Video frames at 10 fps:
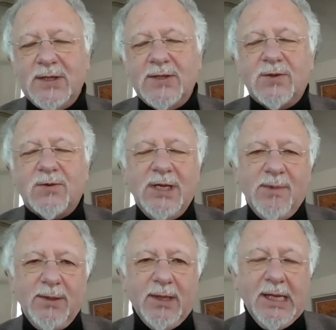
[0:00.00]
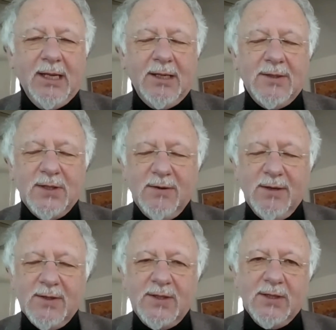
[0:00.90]
extremely
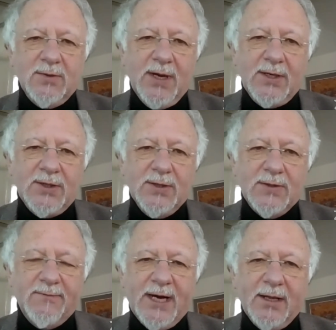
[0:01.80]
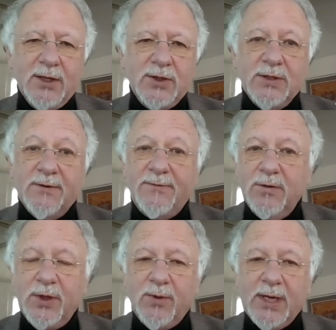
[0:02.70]
serious situations of violations of
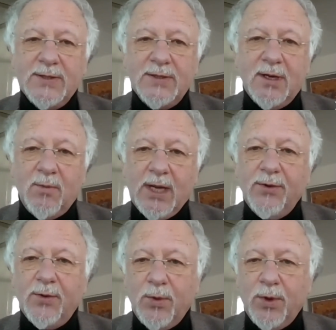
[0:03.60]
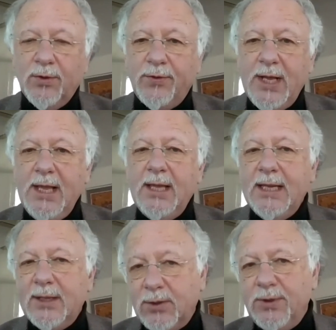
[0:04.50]
human rights around the world,
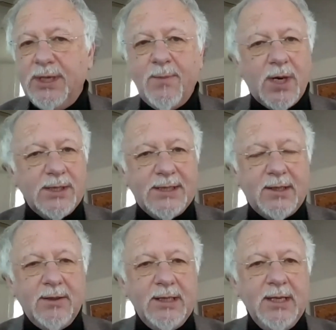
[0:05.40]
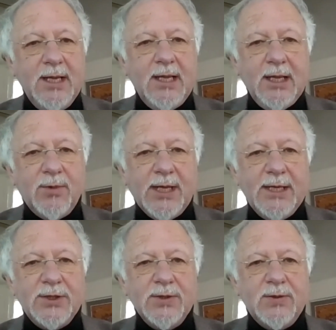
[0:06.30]
including particularly in
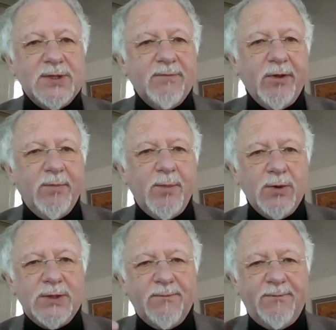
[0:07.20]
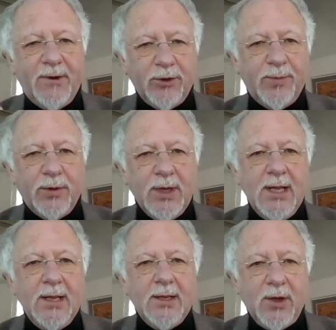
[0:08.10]
relation to some of the most vulnerable
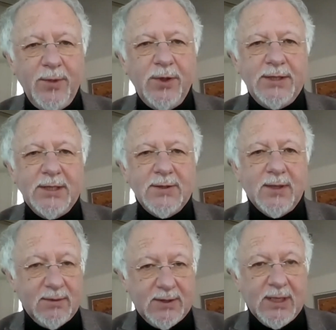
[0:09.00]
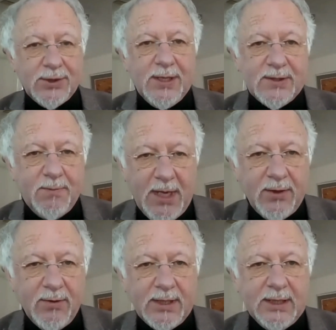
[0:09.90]
communities, such as
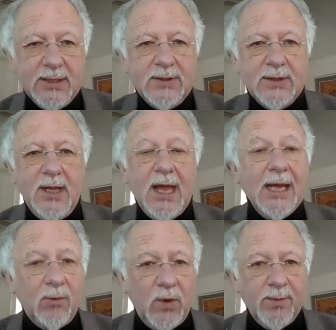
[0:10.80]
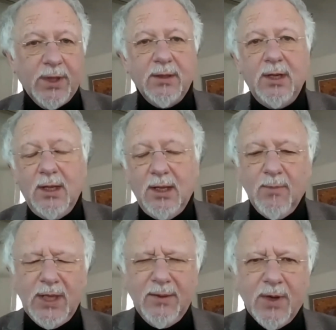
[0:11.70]
minorities and women
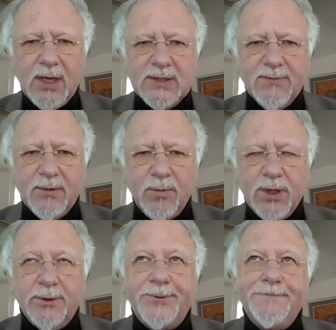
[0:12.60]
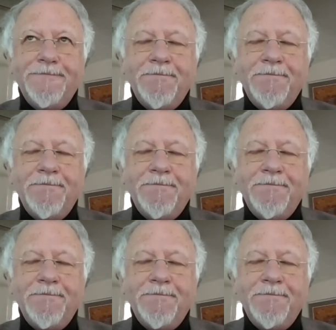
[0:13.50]
in many parts of the world.